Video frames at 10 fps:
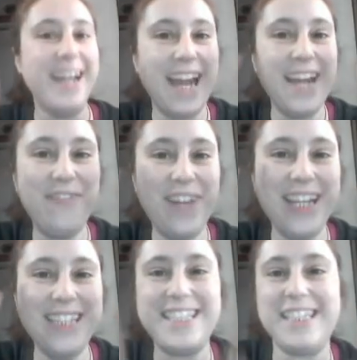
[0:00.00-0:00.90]
Hey
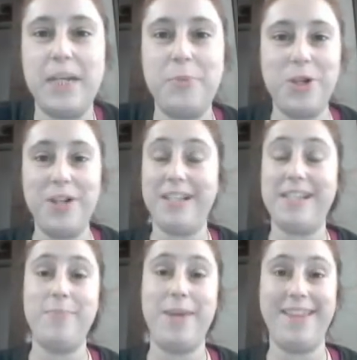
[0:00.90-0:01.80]
friends, it's April Holly
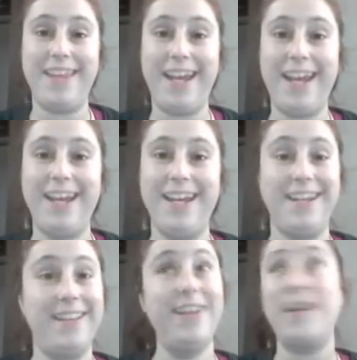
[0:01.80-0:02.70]
Smith, and
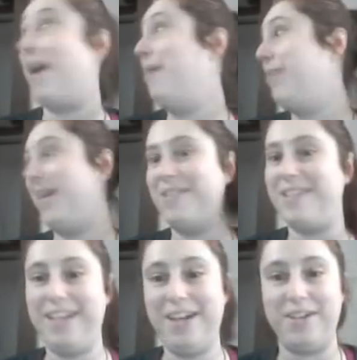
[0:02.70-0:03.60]
look, I'm
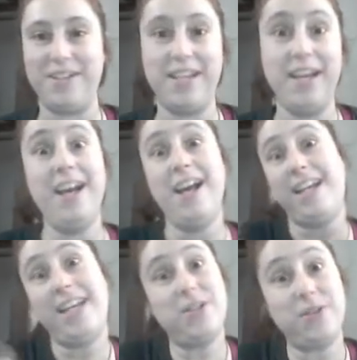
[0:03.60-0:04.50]
downstairs.
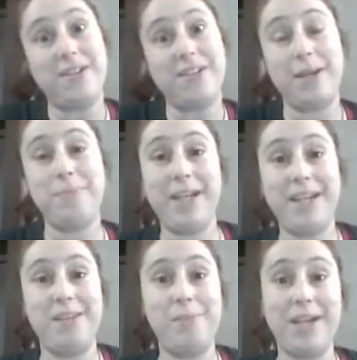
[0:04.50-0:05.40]
Kids are outside playing
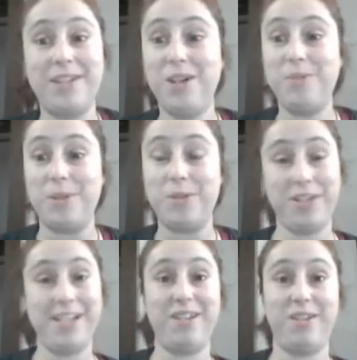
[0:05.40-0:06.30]
in the backyard with
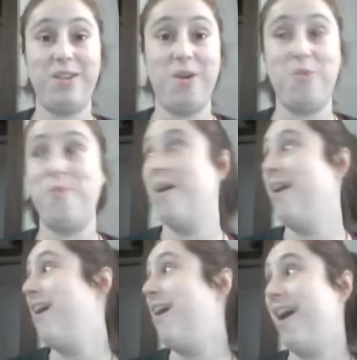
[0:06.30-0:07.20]
Chris, so
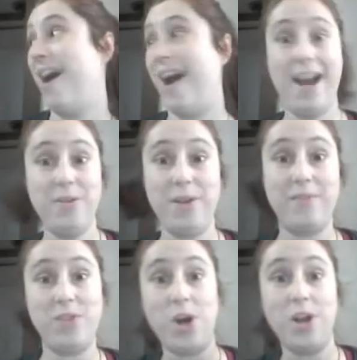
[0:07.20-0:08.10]
I don't
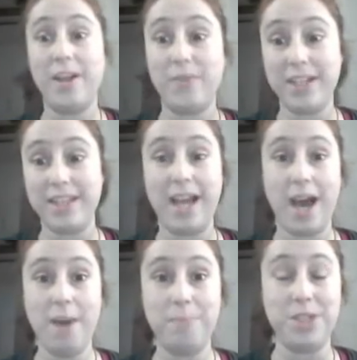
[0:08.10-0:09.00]
have to haul everything
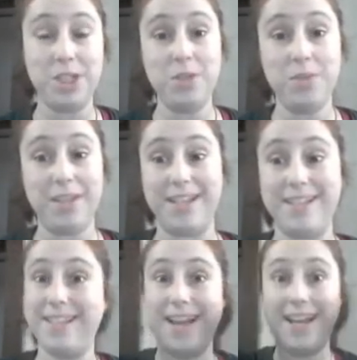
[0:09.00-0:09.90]
up to do
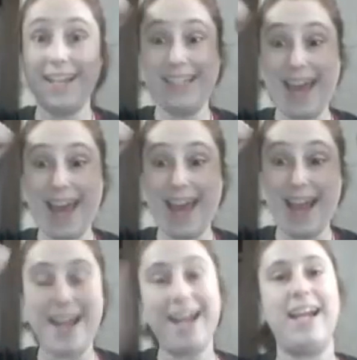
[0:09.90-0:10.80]
this.
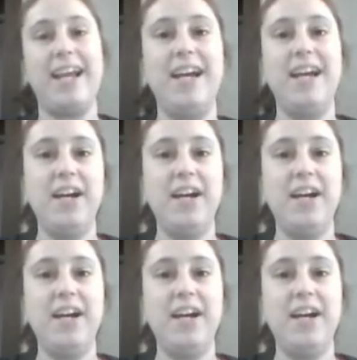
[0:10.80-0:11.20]
Yay!